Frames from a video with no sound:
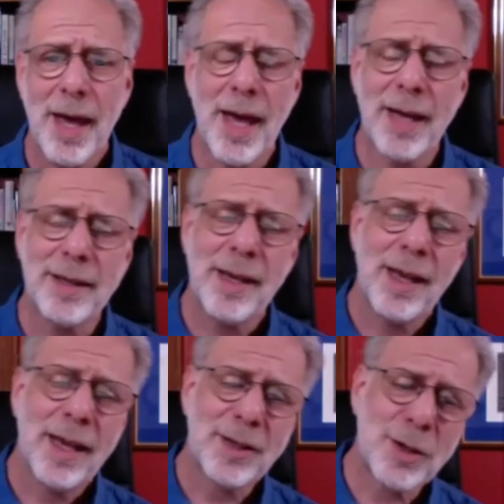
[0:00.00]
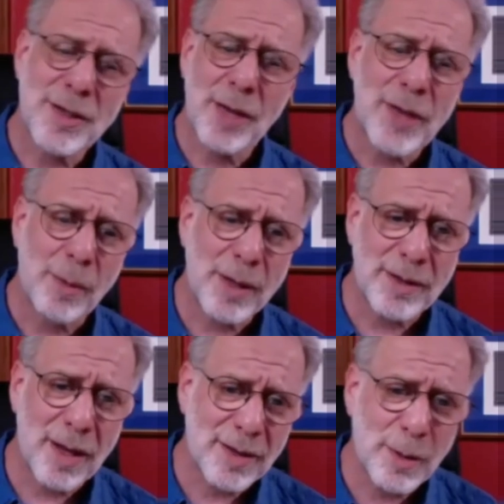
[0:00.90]
And it turns out that what's
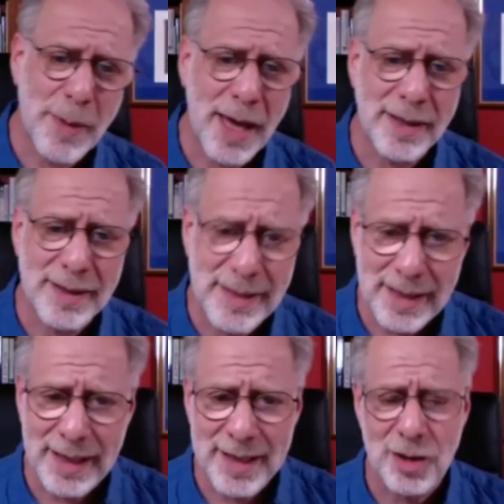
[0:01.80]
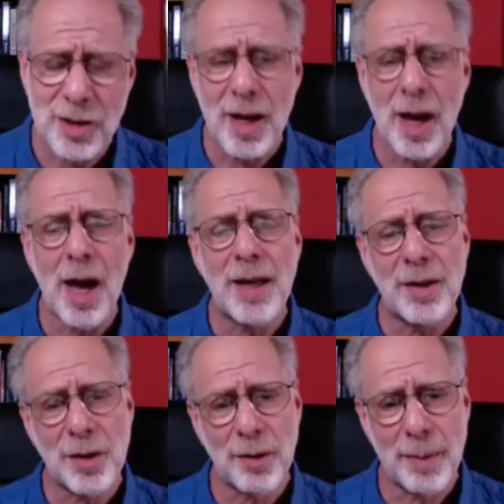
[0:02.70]
not so bad is sitting, it's just
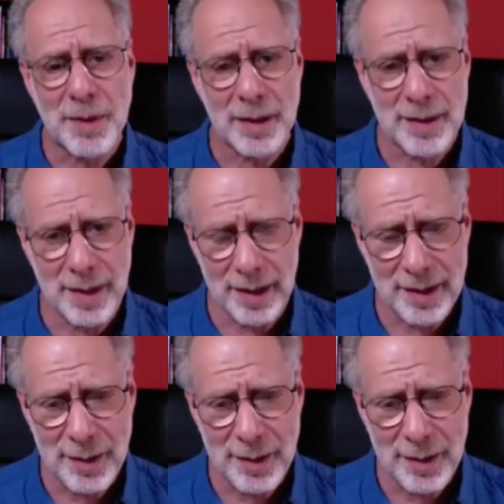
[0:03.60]
uninterrupted sitting.